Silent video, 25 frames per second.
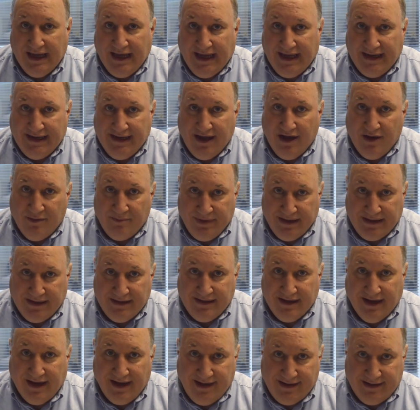and helping
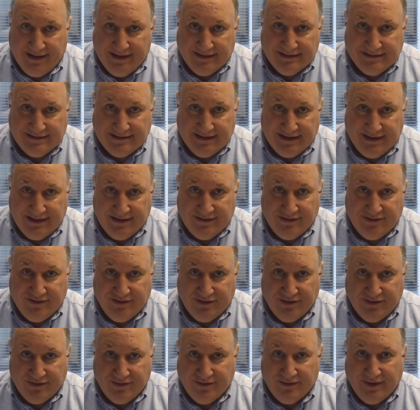guide us
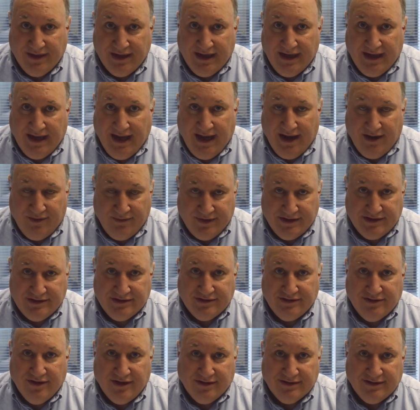into how we
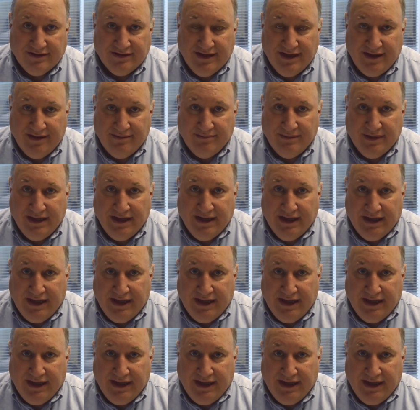should talk to them.